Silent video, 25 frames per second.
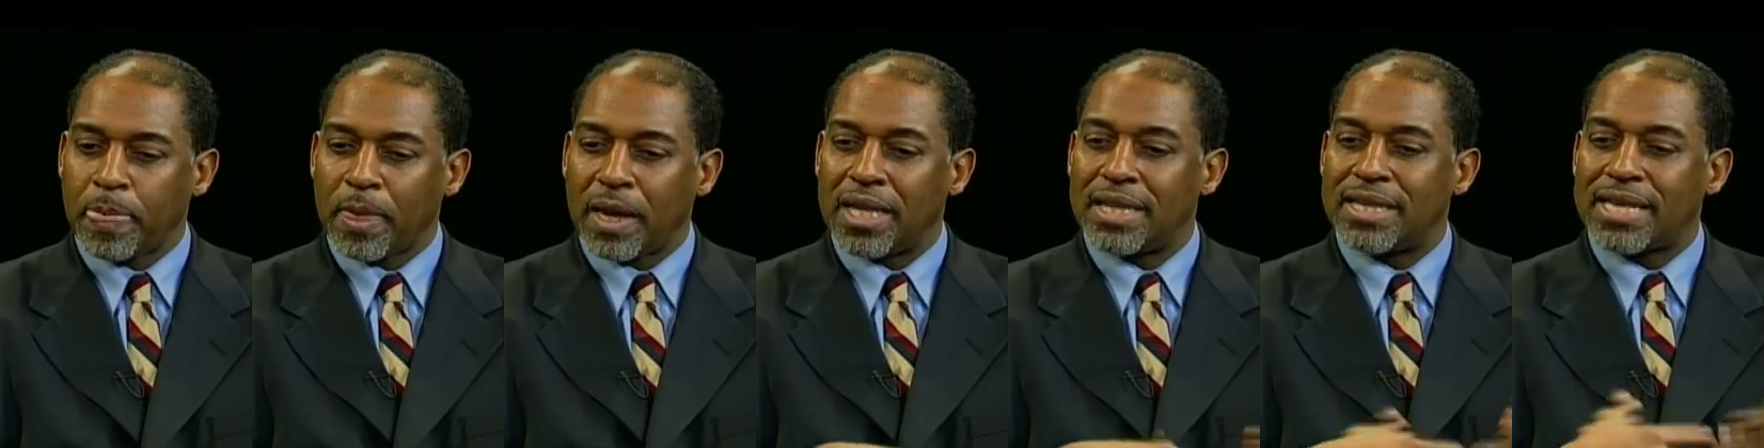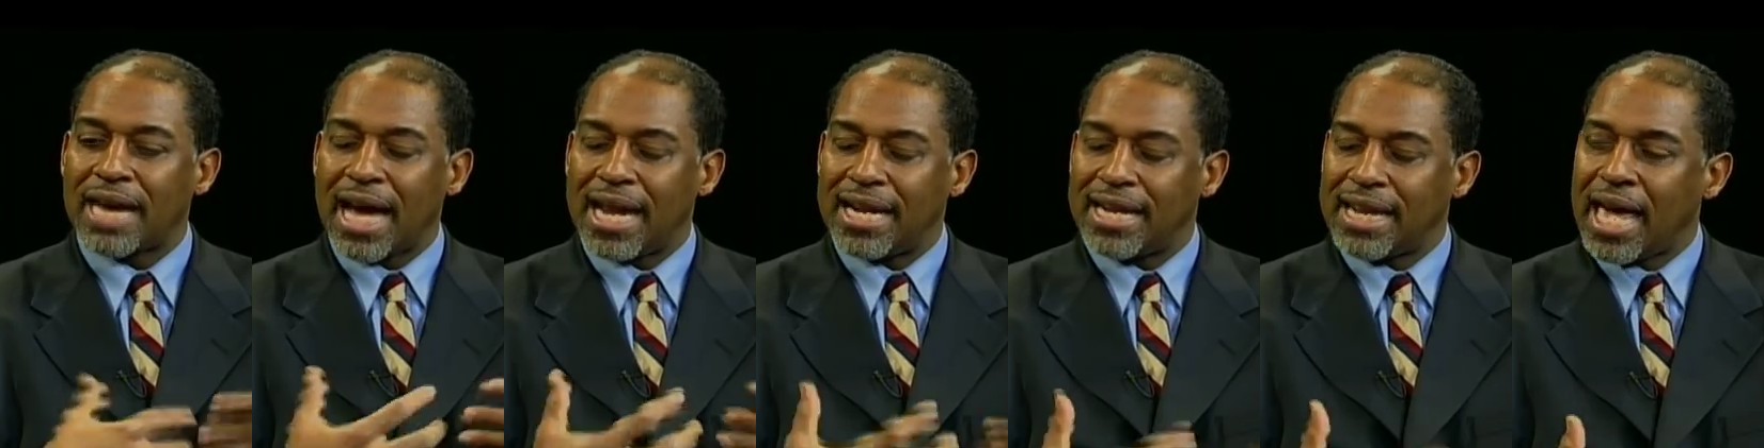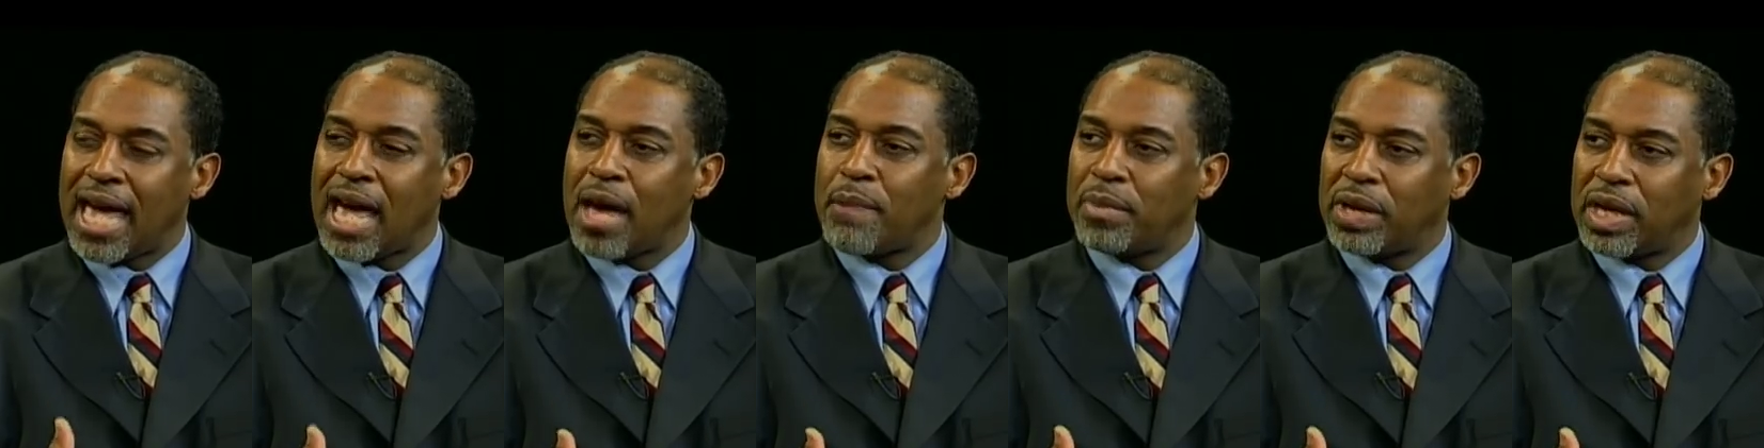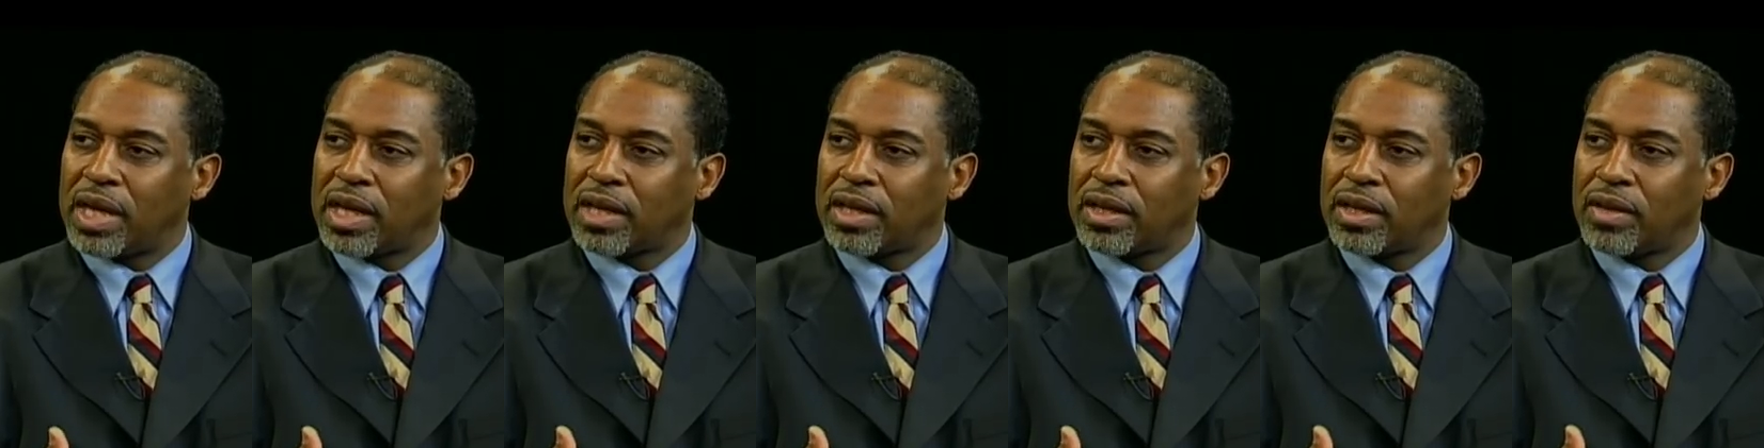
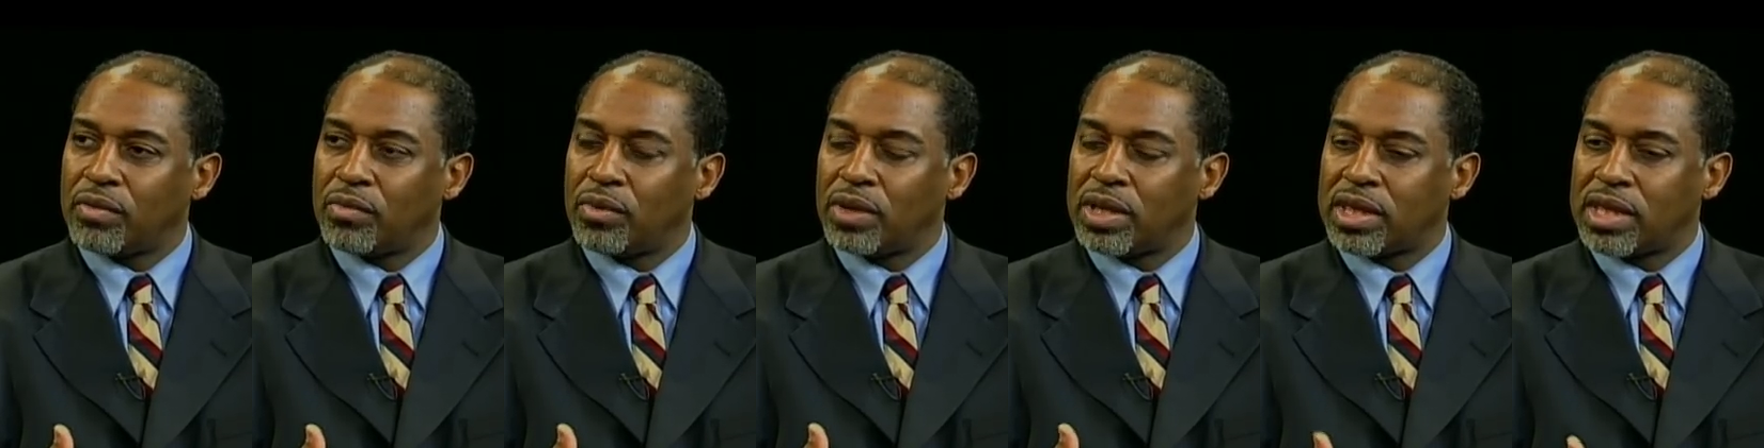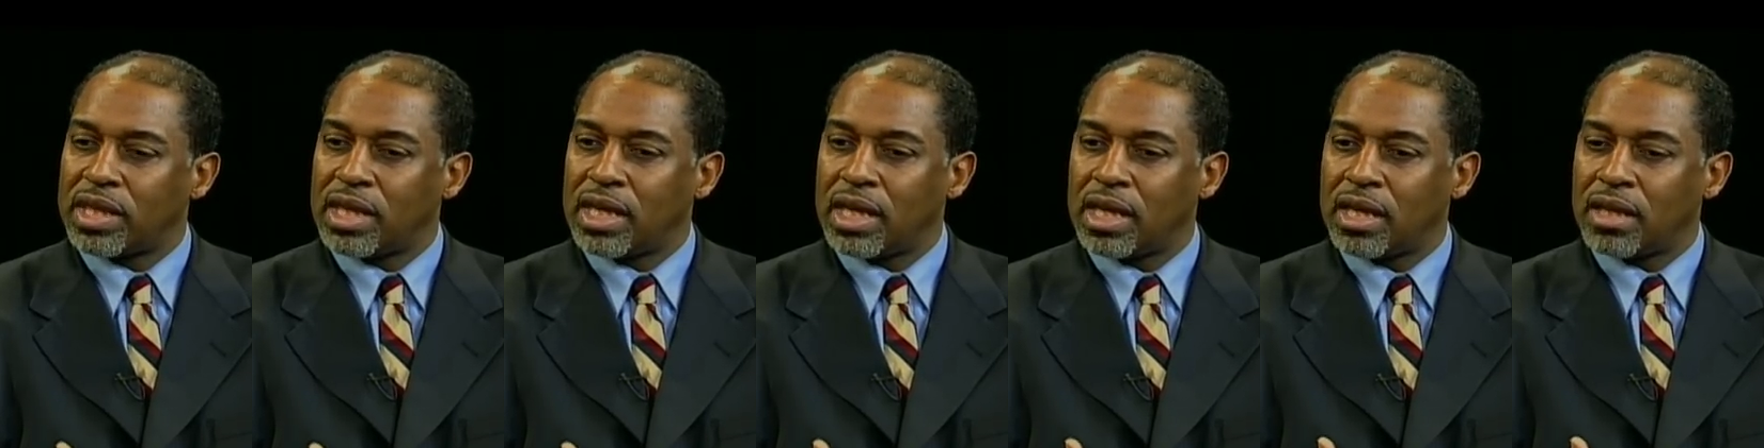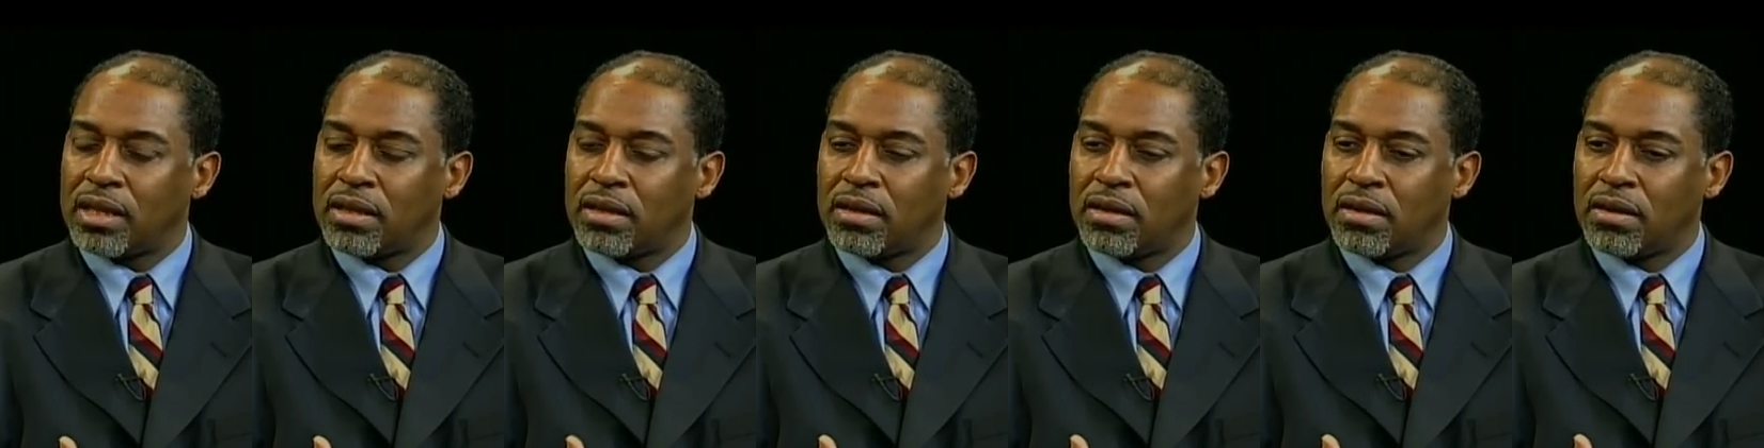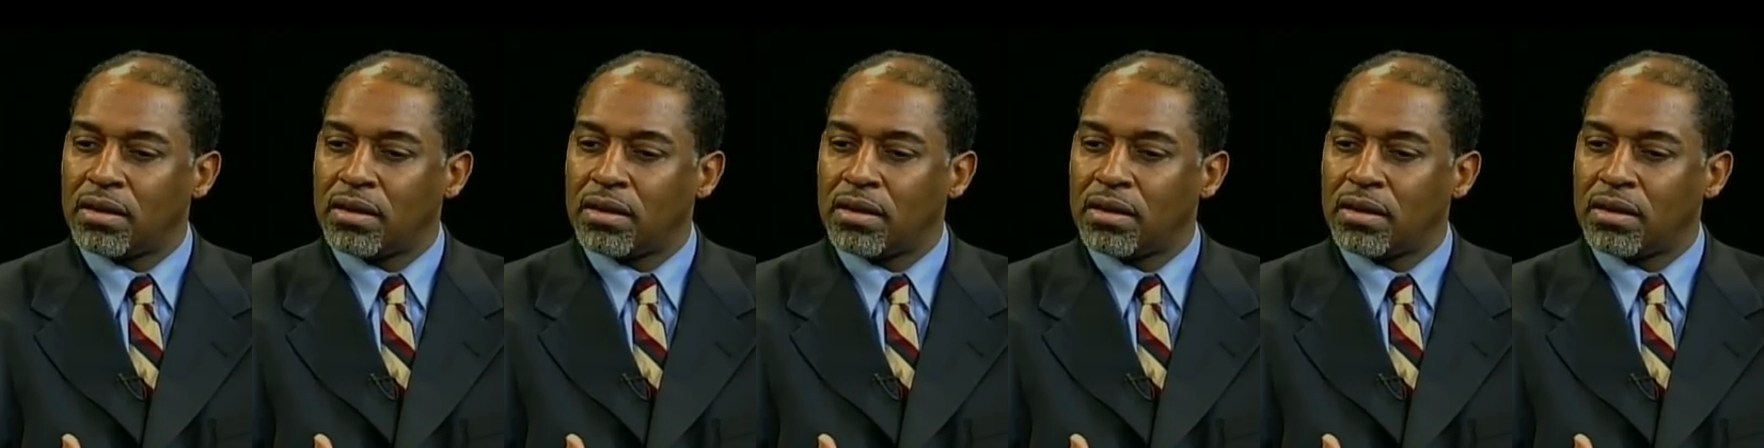dynamic within